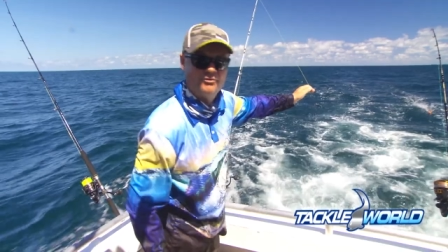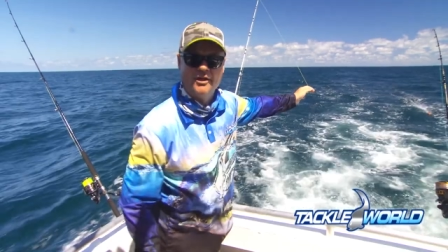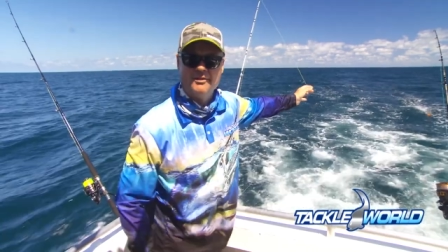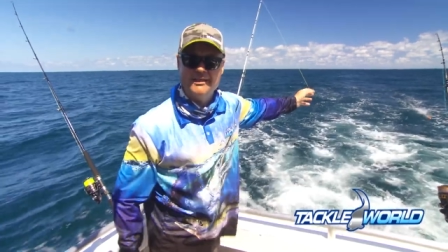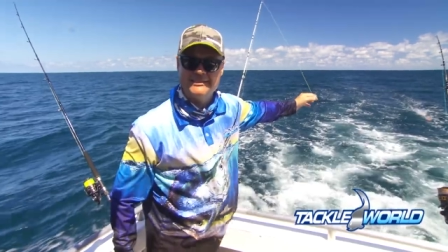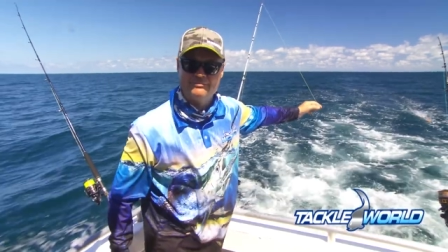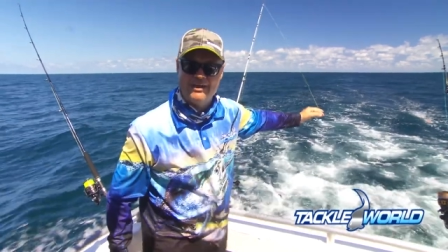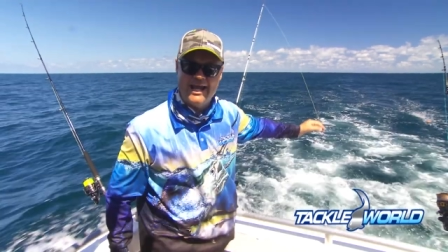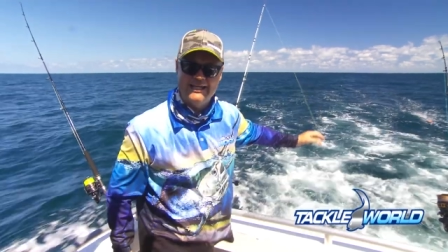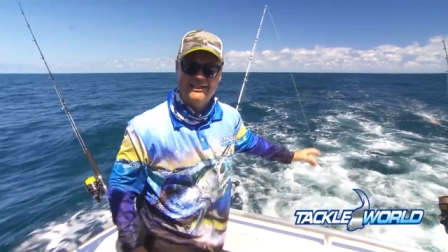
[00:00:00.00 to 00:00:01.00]
three hundred metres of
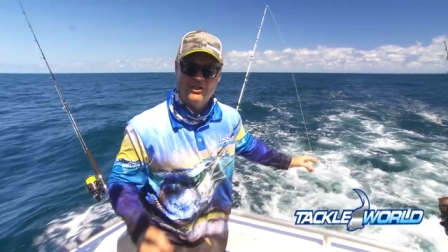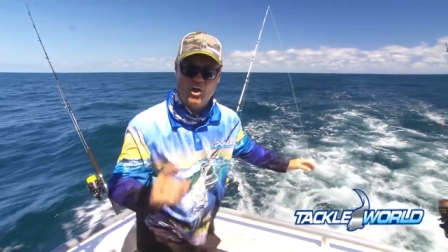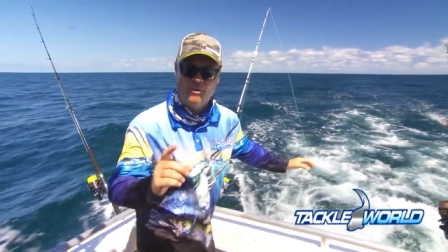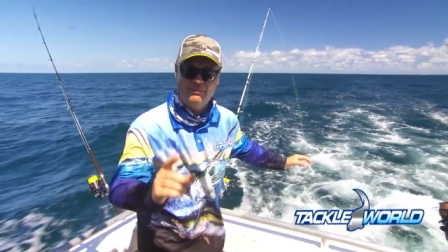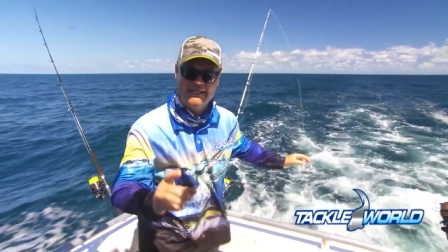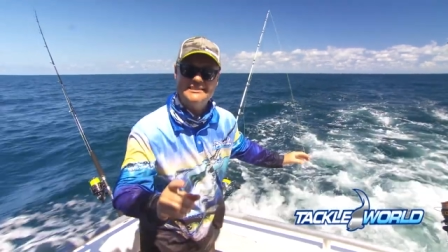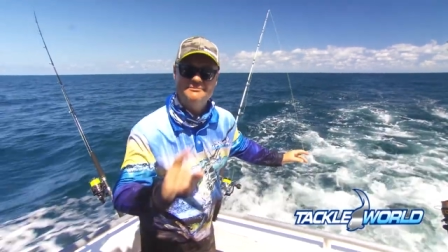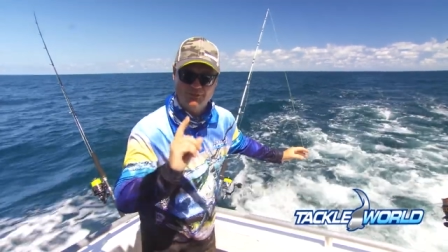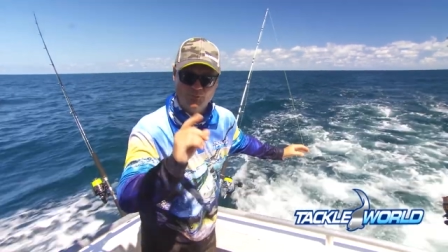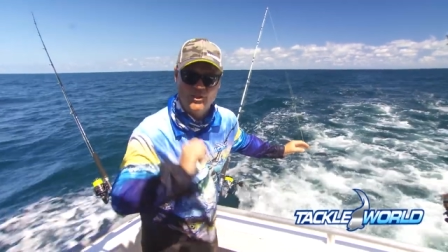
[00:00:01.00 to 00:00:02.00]
braid. Complex,
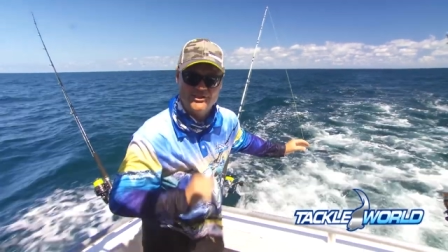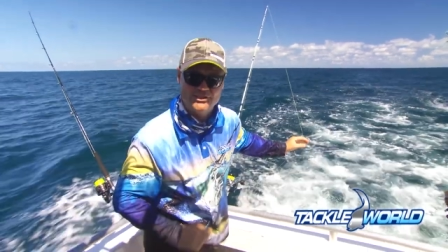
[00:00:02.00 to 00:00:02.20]
but it works a